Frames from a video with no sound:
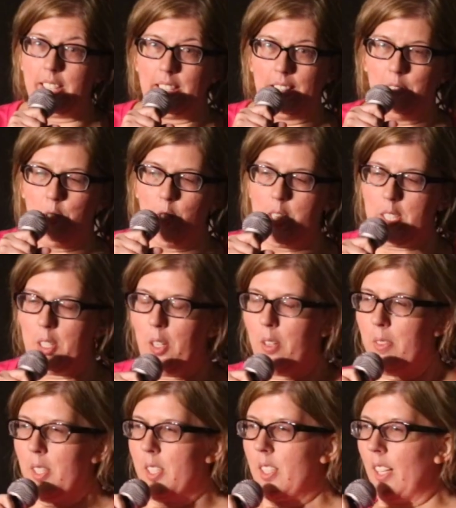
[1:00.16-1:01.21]
delivery
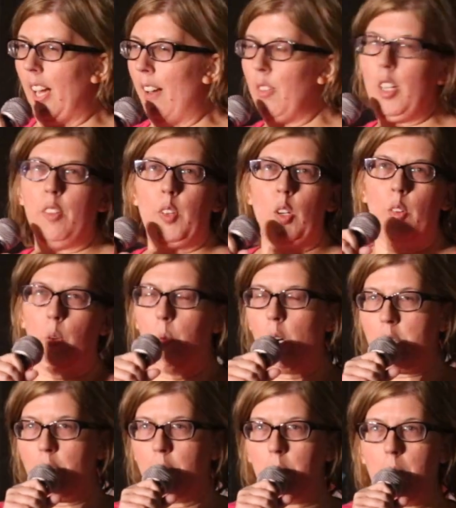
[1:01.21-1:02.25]
service, have any of you ever
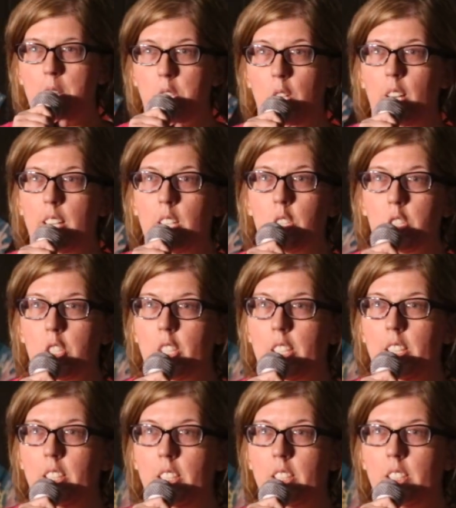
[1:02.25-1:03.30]
worked in the restaurant
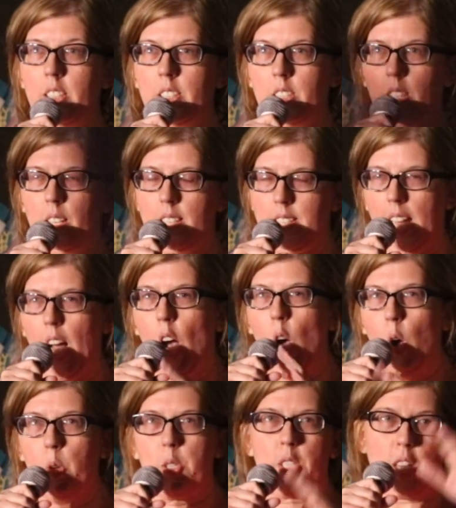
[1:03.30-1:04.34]
industry?
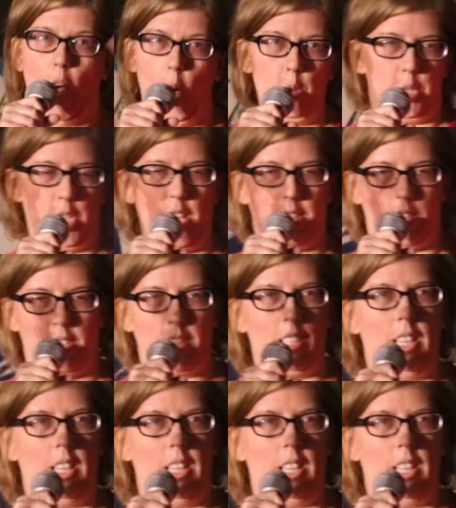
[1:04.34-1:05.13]
Hostess?